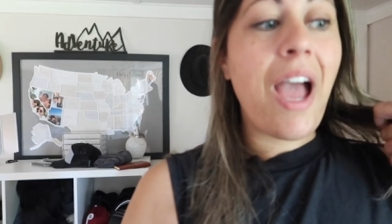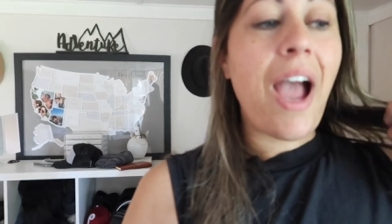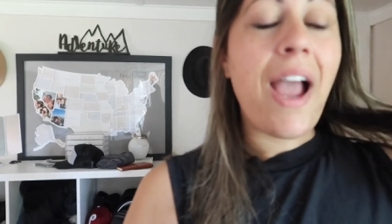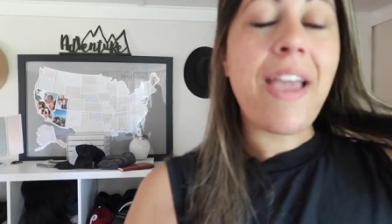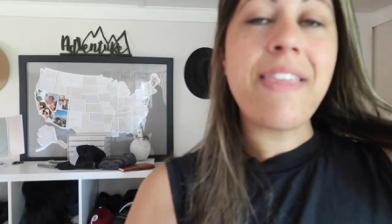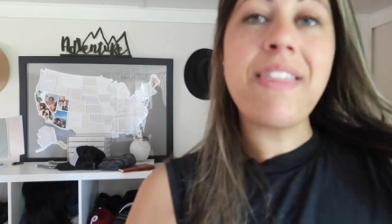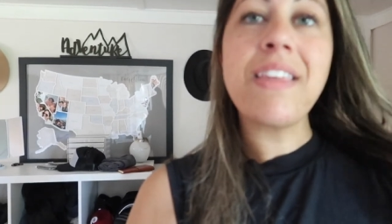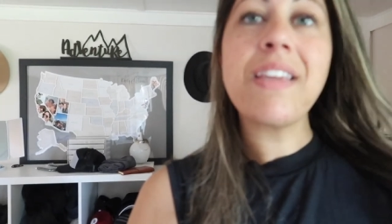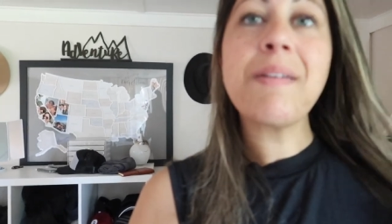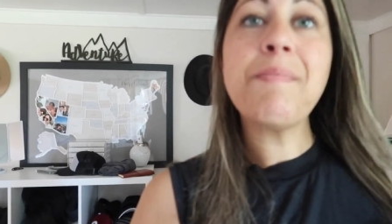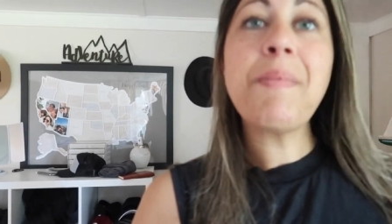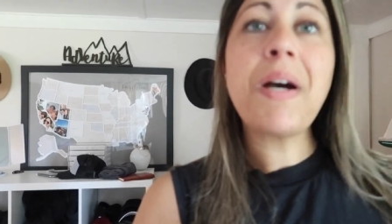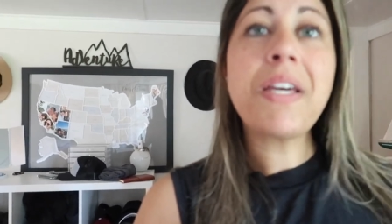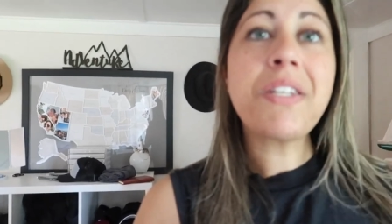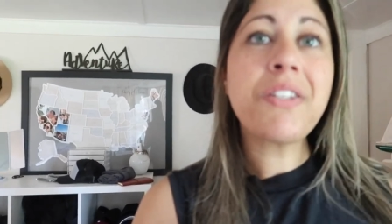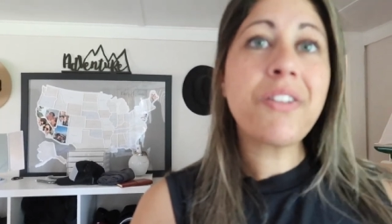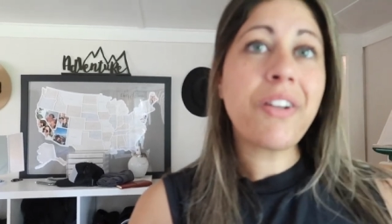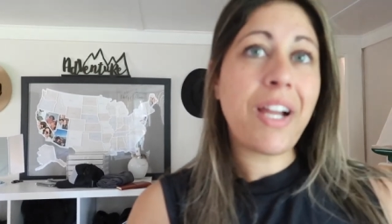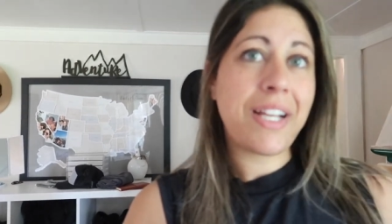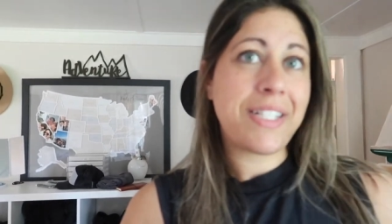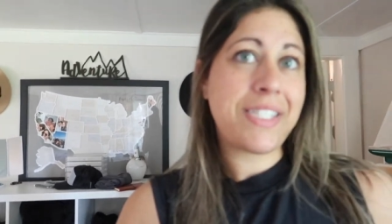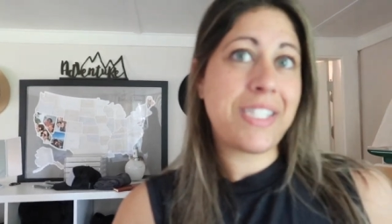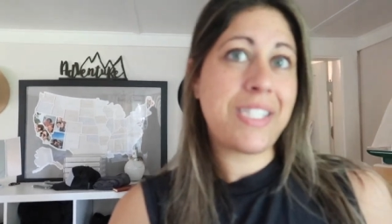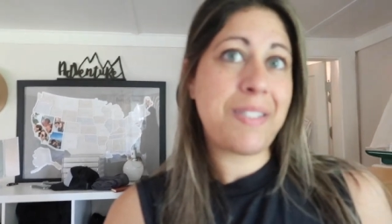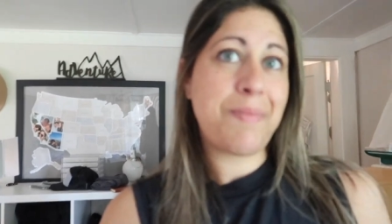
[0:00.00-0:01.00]
I think I'm
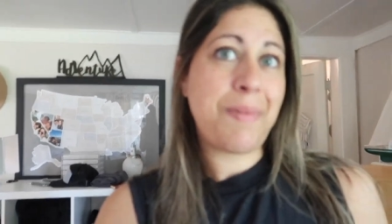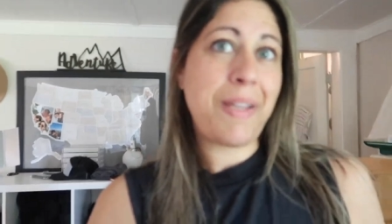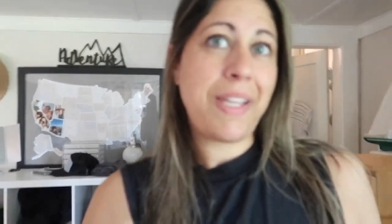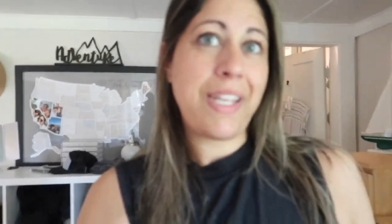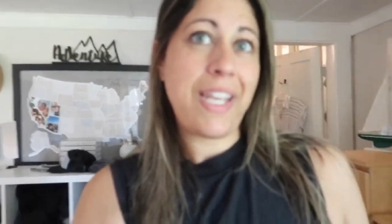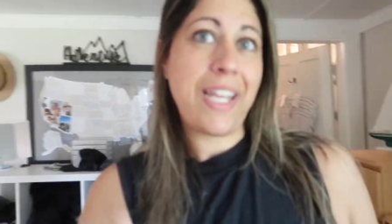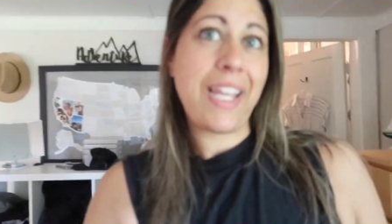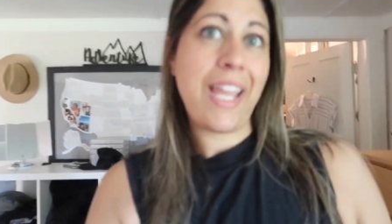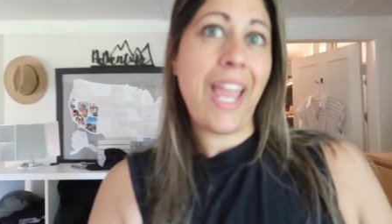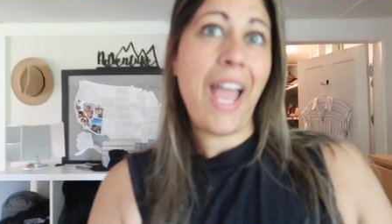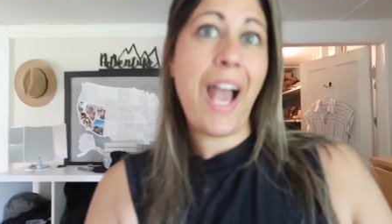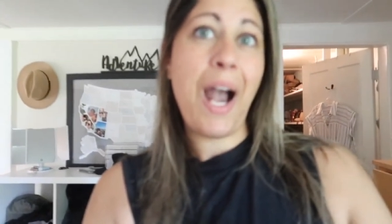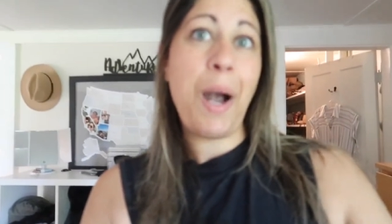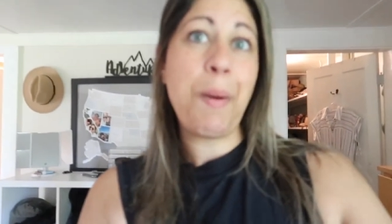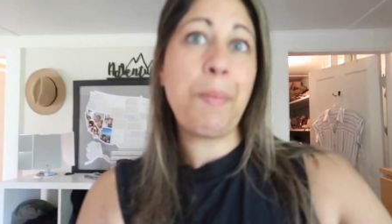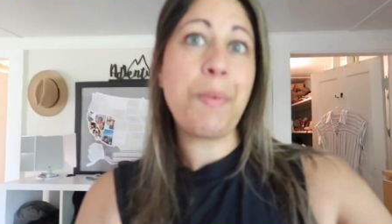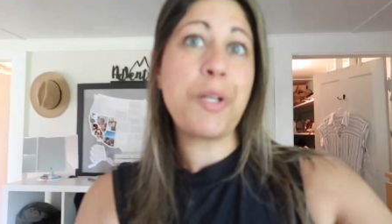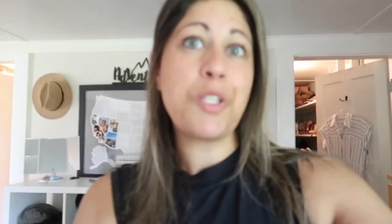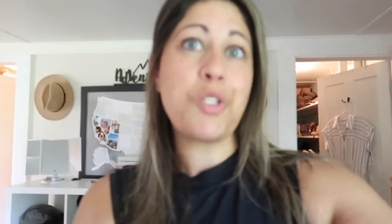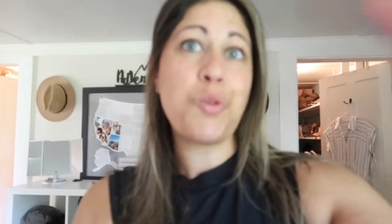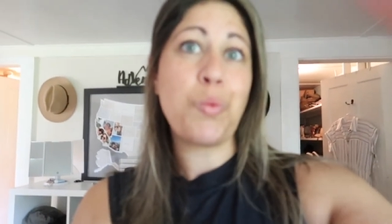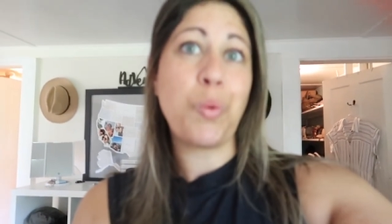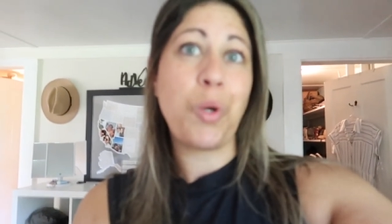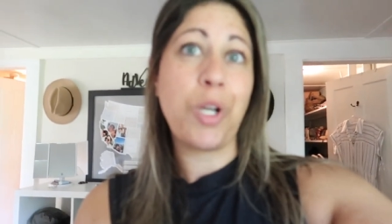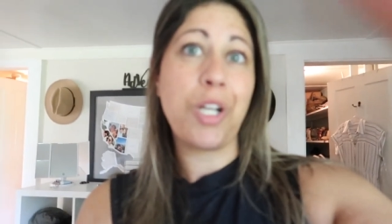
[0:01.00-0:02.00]
underestimating how
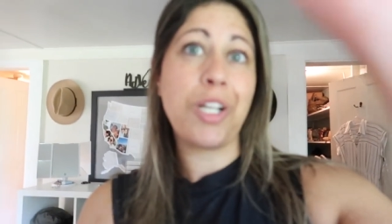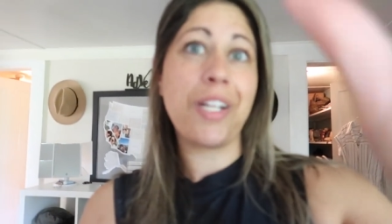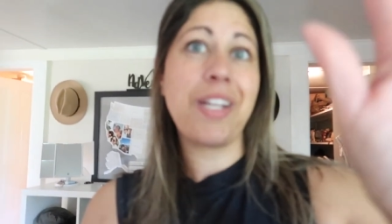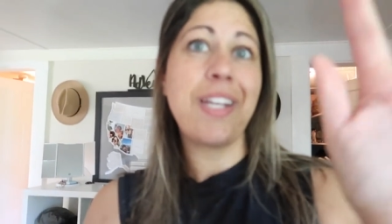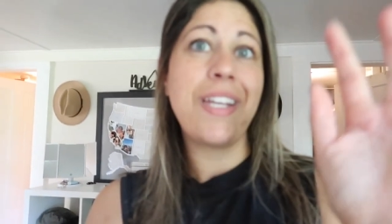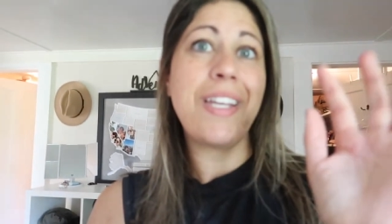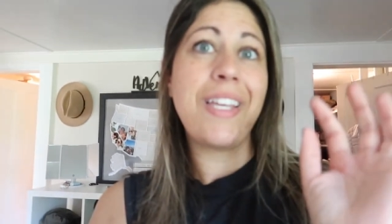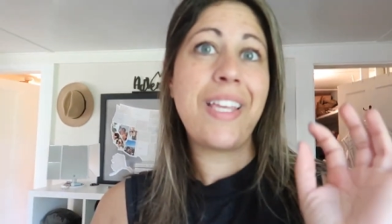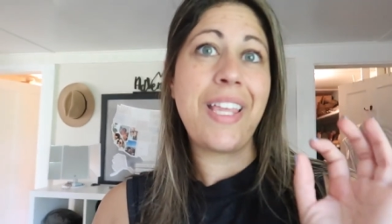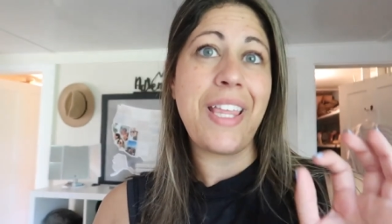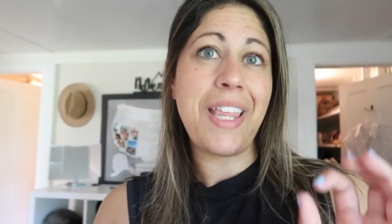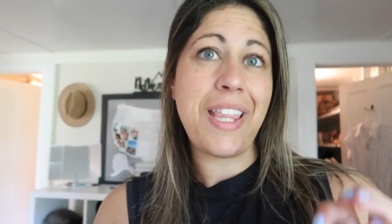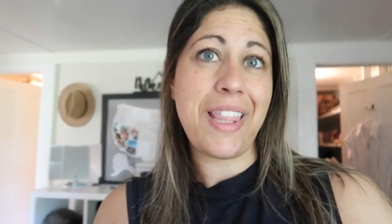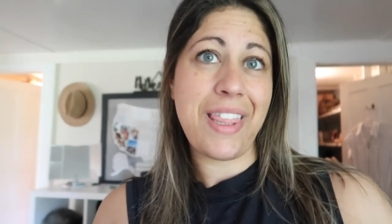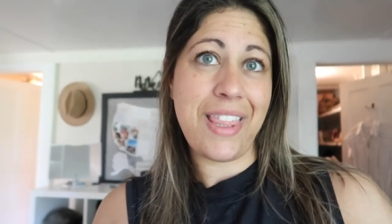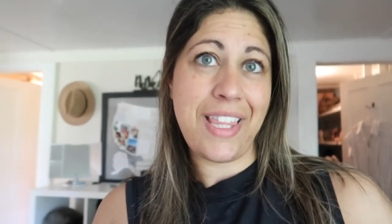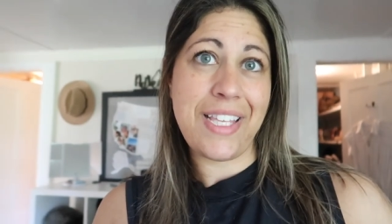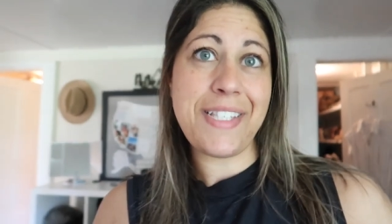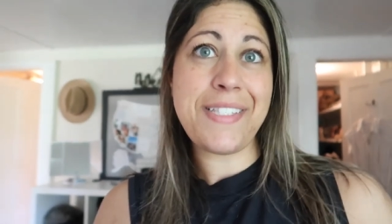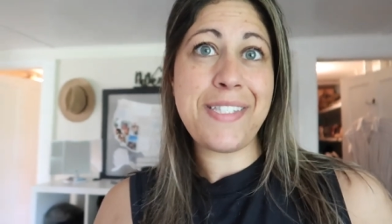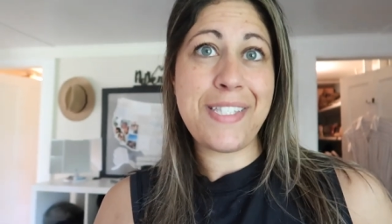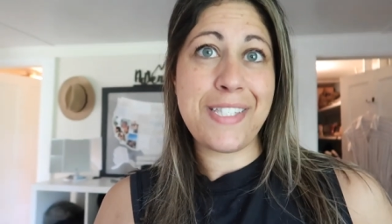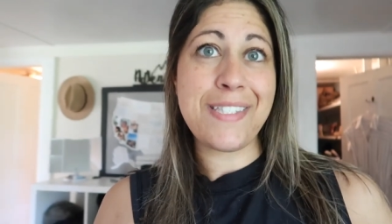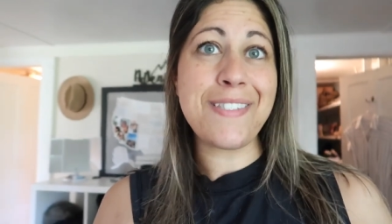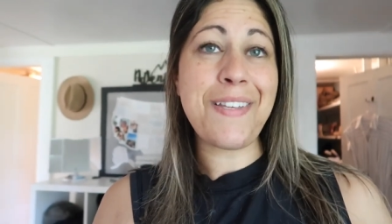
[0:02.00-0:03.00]
much work
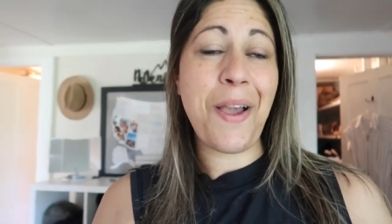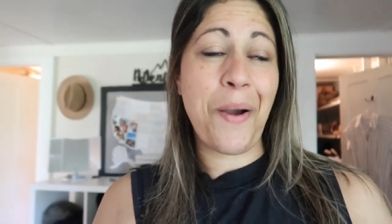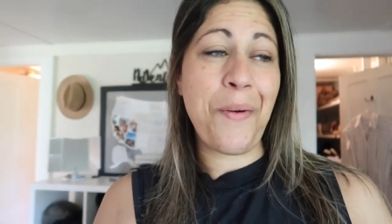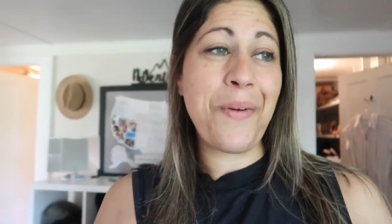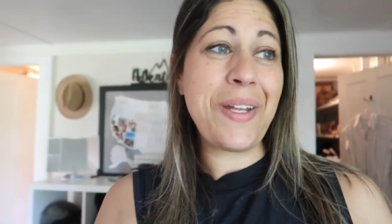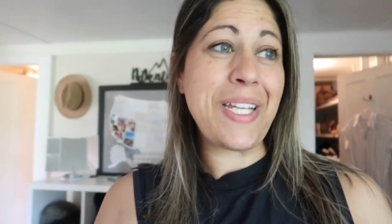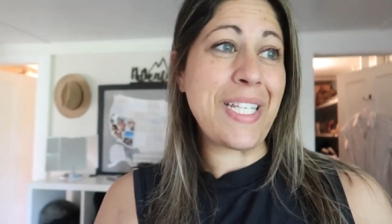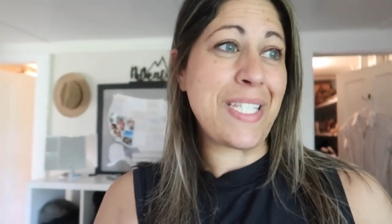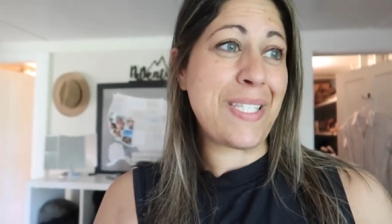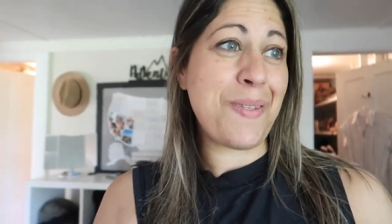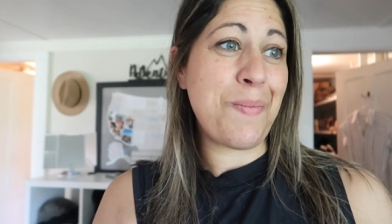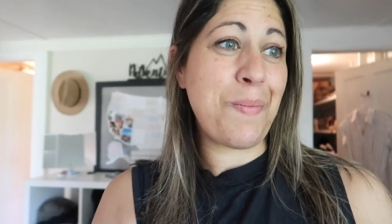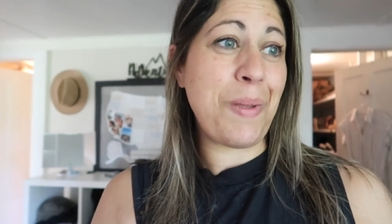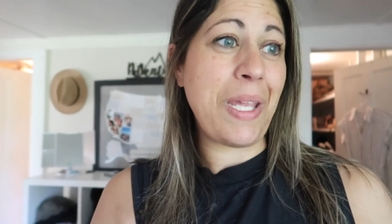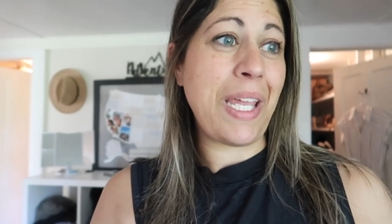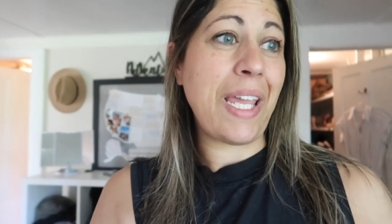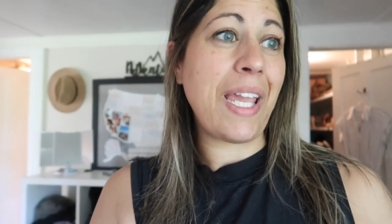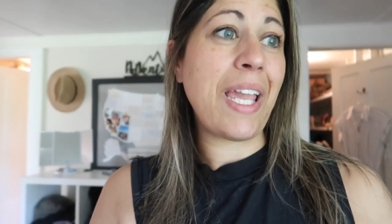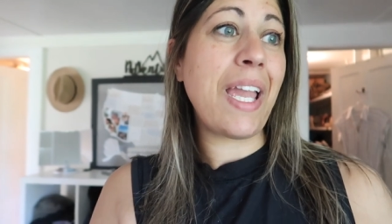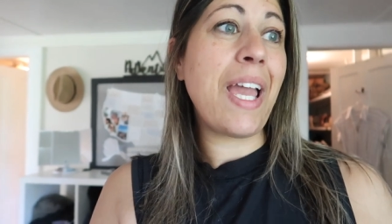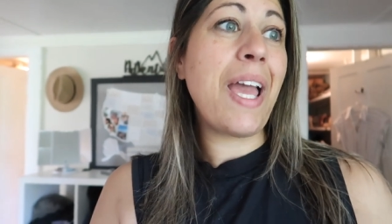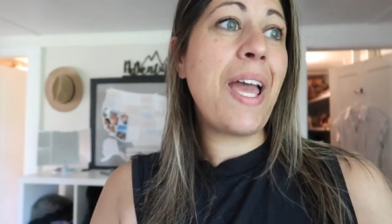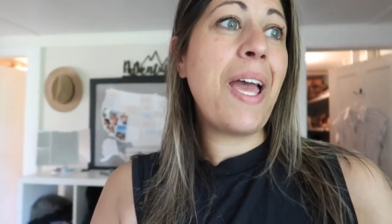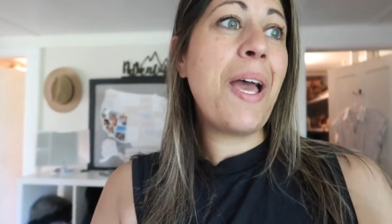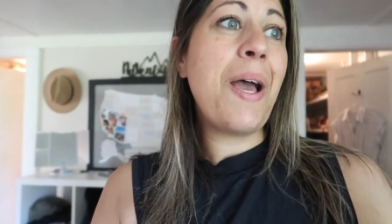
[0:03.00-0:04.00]
this is going to
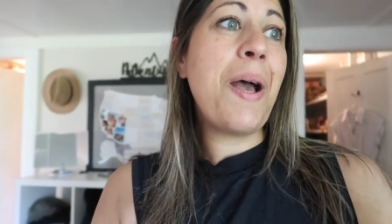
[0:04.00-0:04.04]
be,